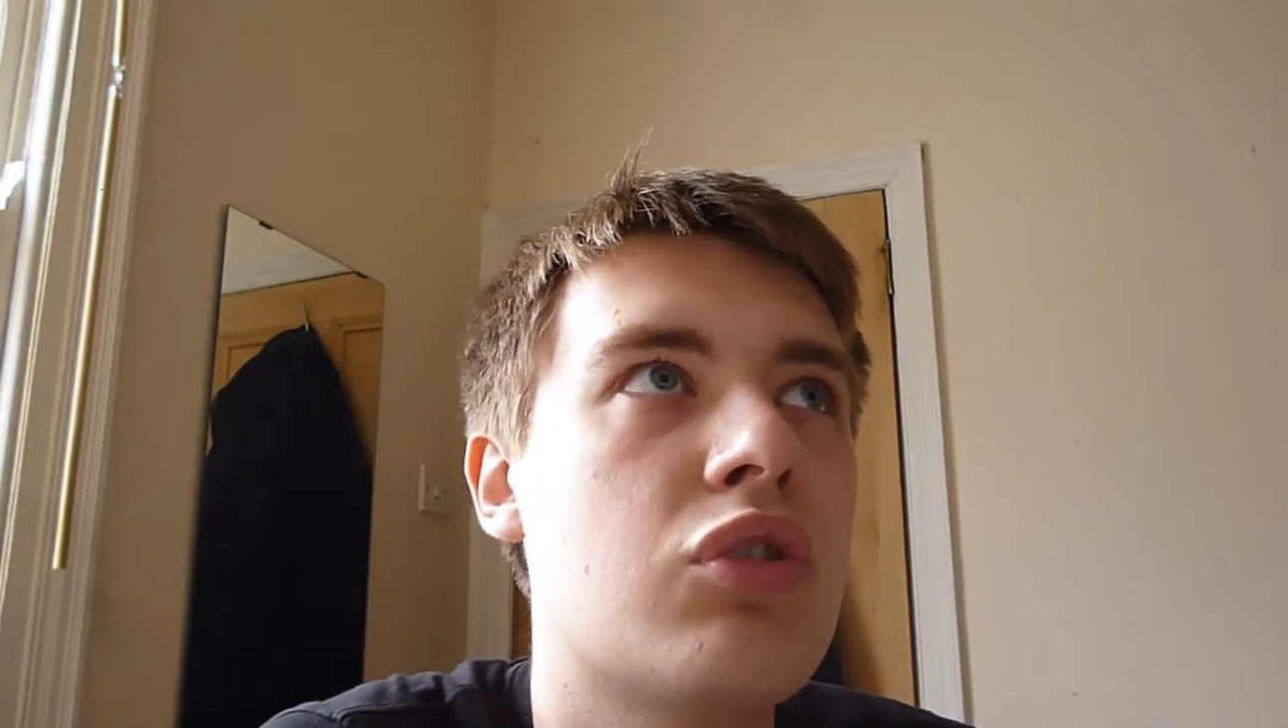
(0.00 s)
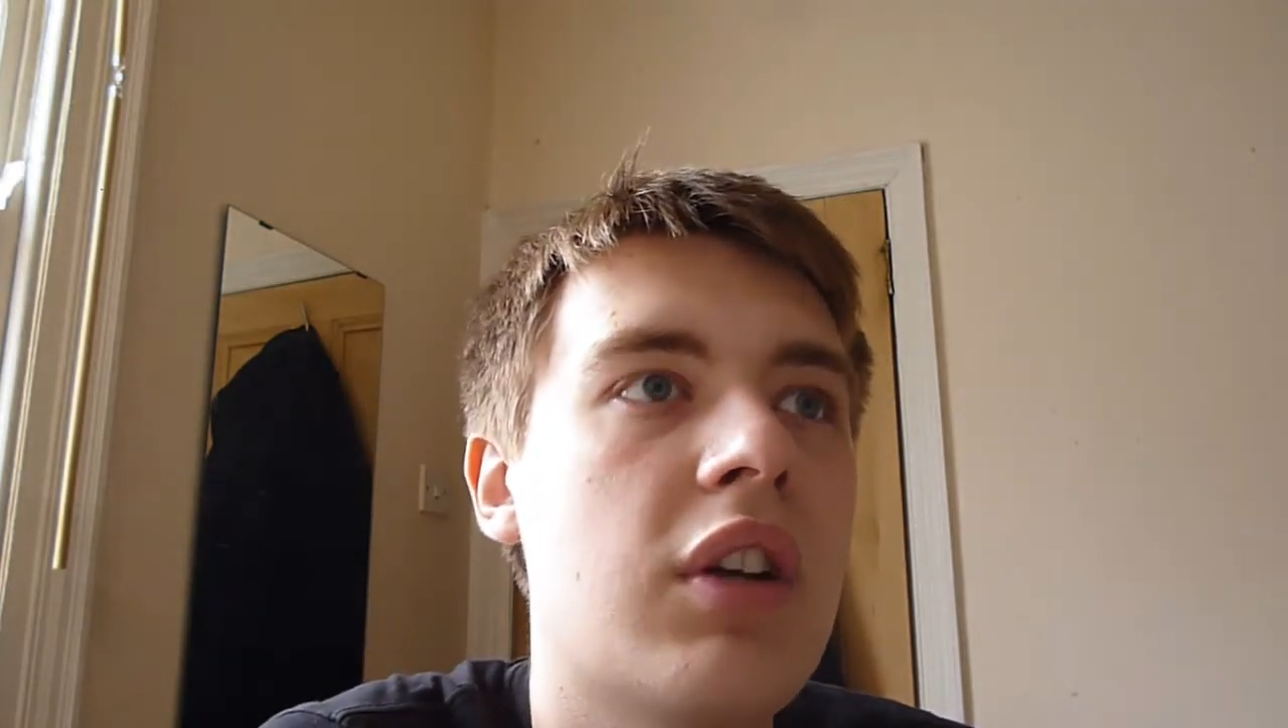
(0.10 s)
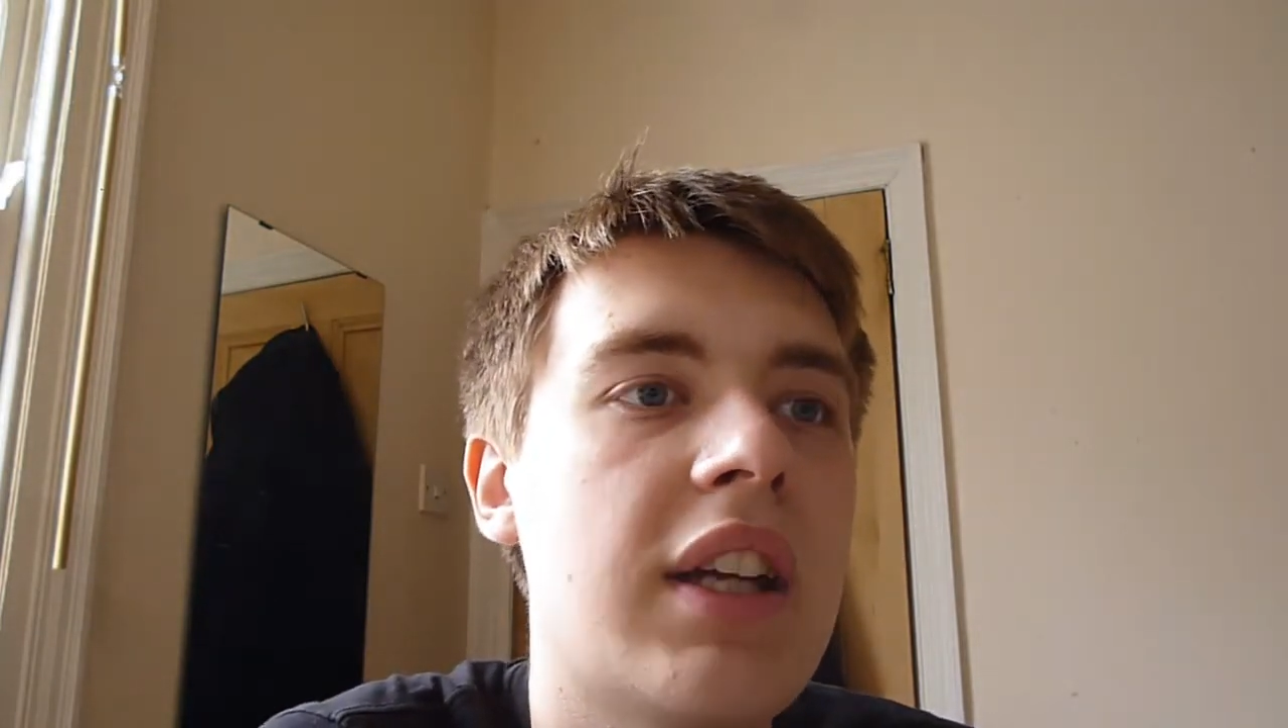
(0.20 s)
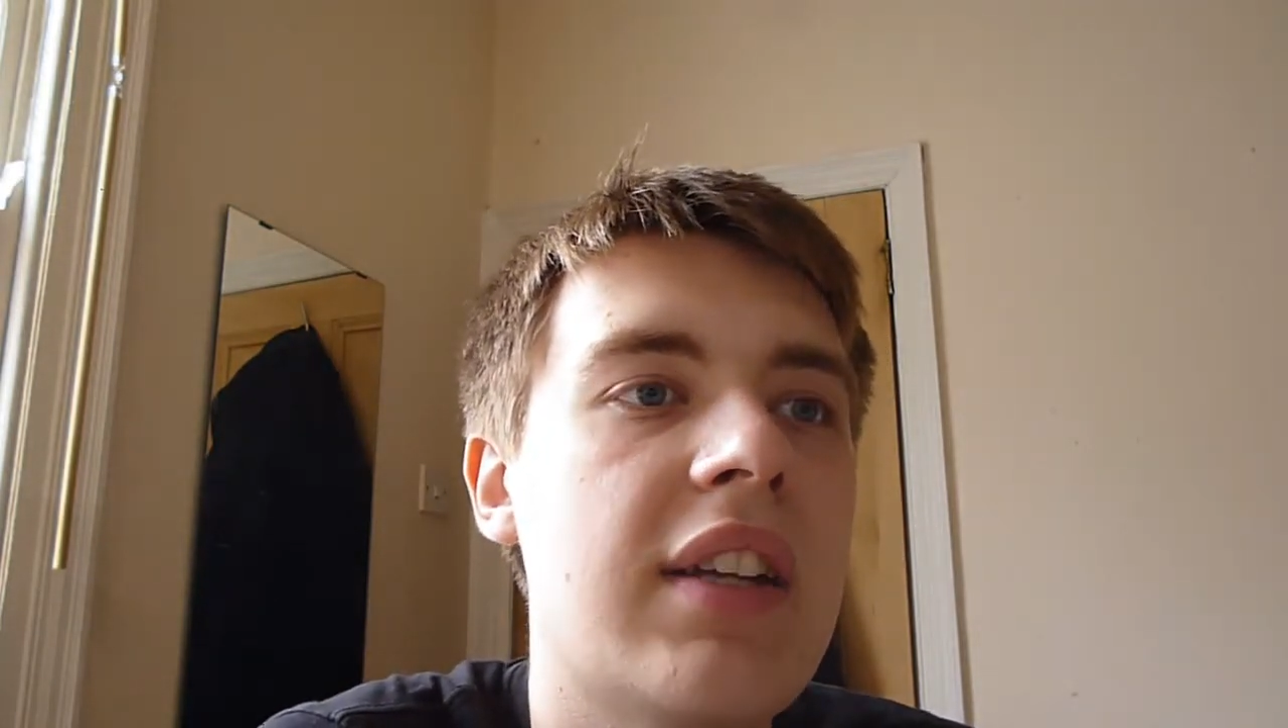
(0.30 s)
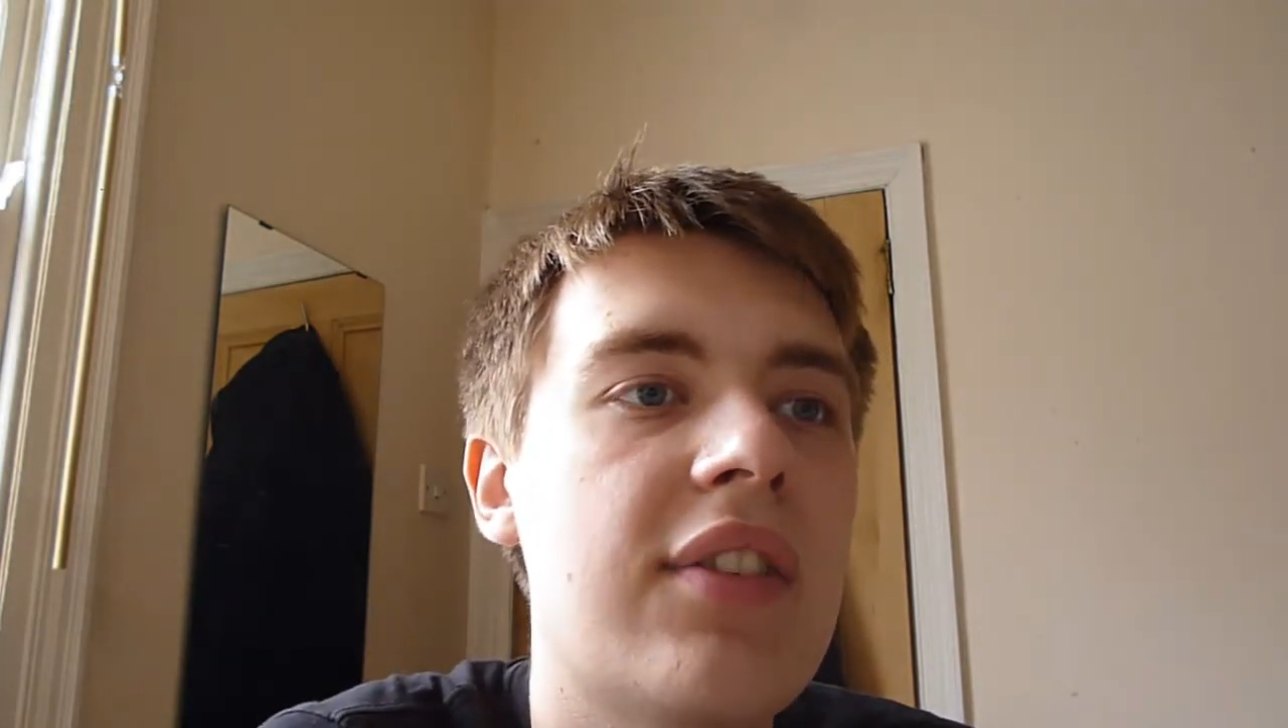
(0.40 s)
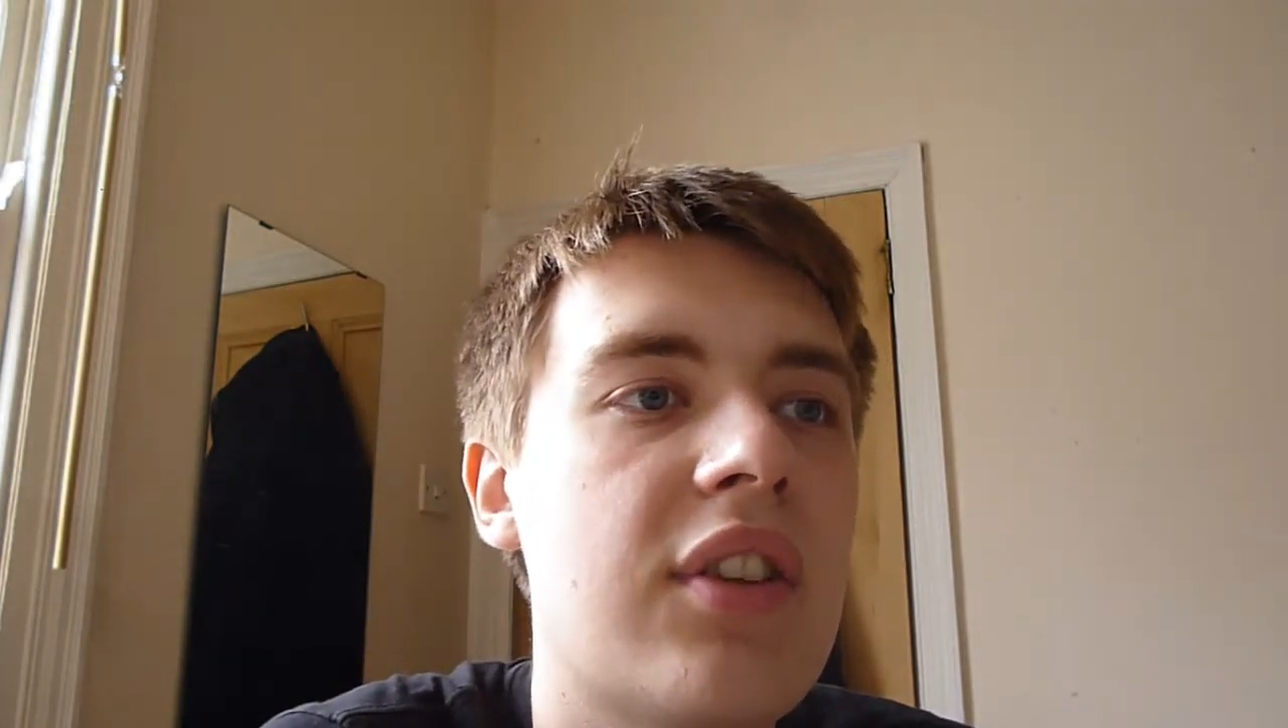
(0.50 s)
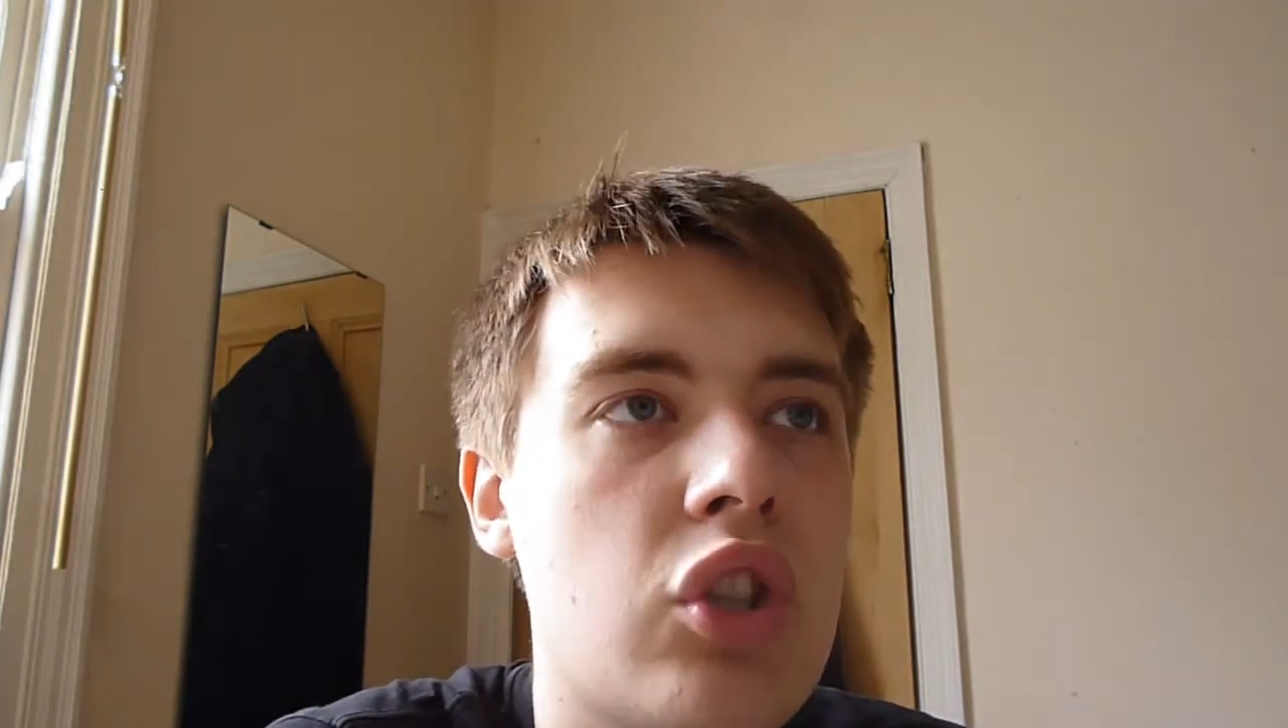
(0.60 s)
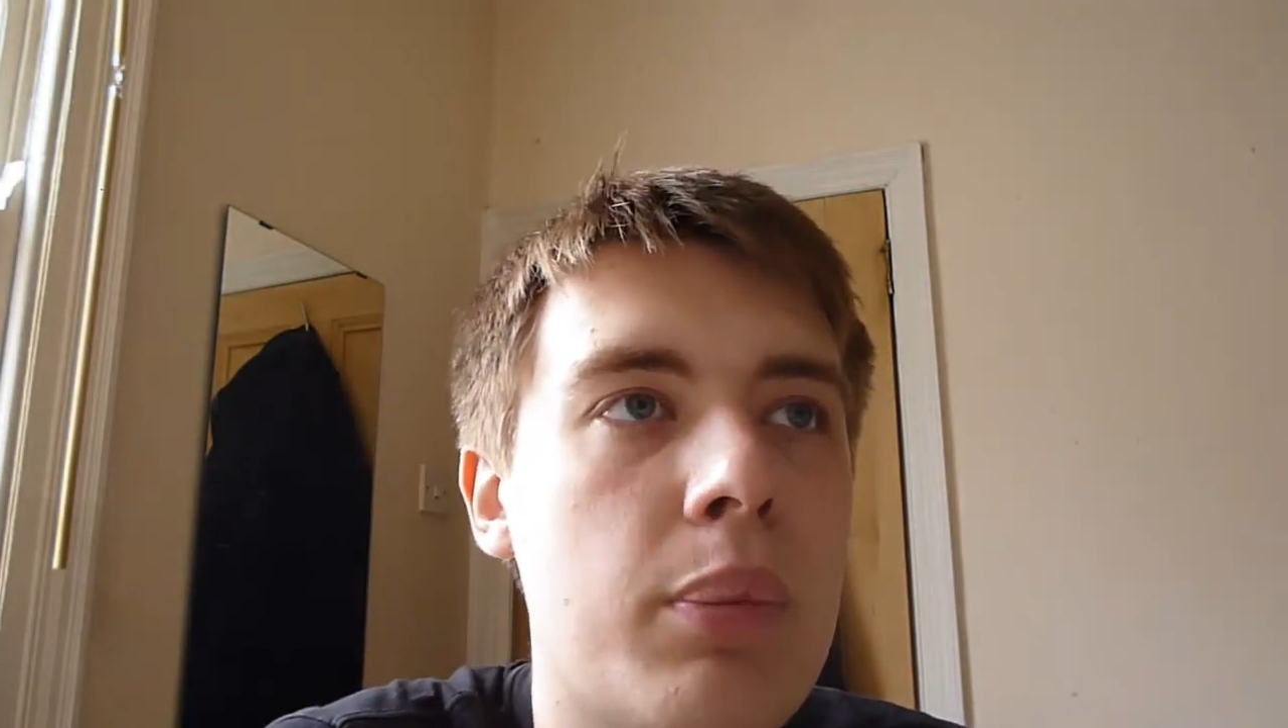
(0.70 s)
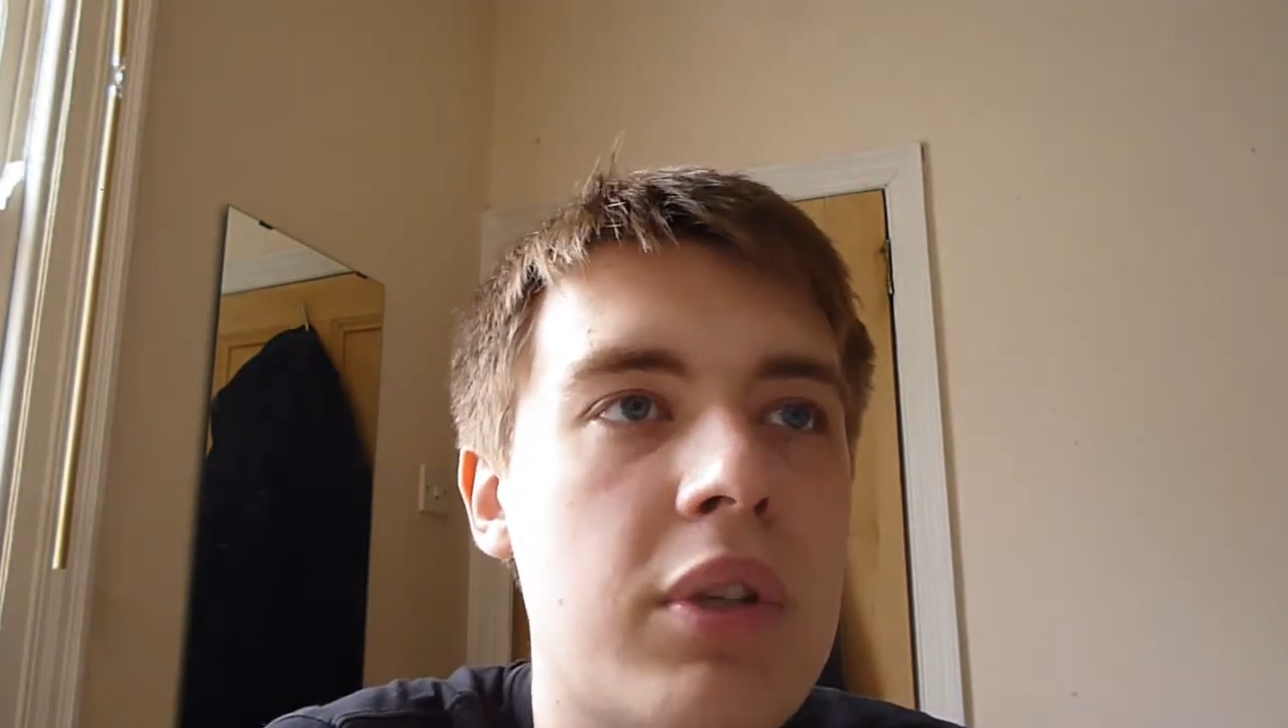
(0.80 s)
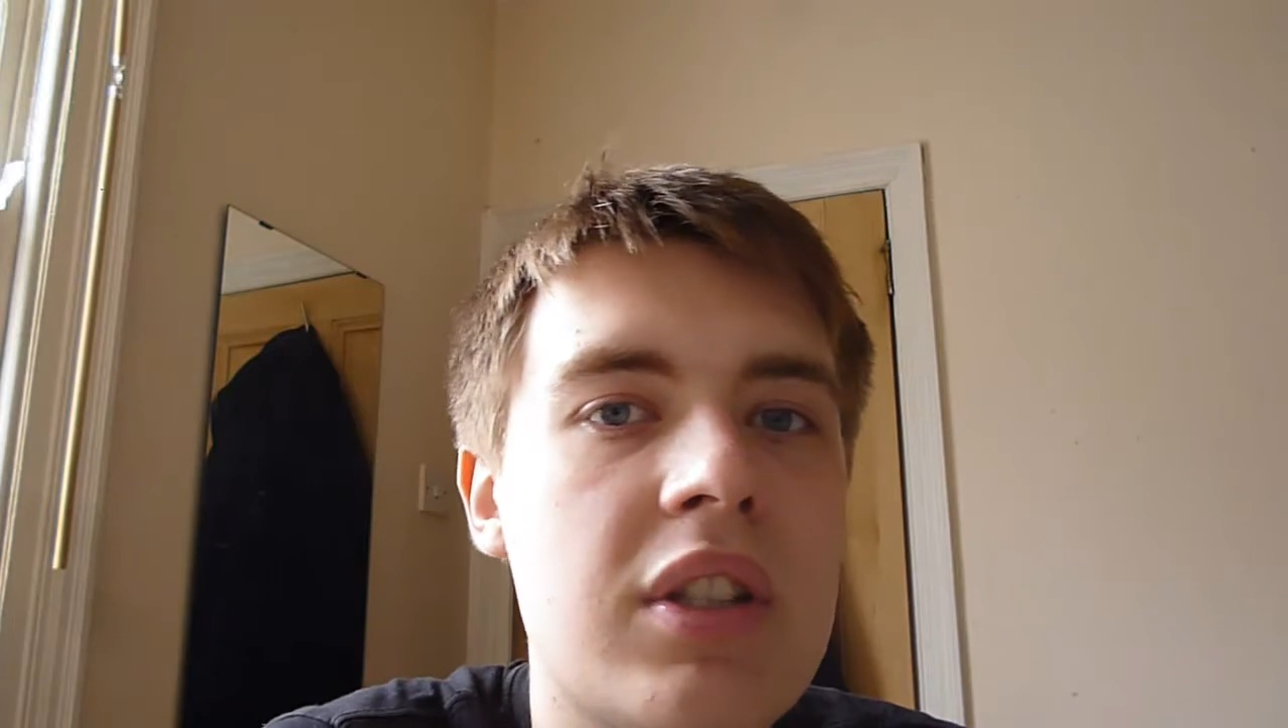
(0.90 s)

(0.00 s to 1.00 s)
try and stop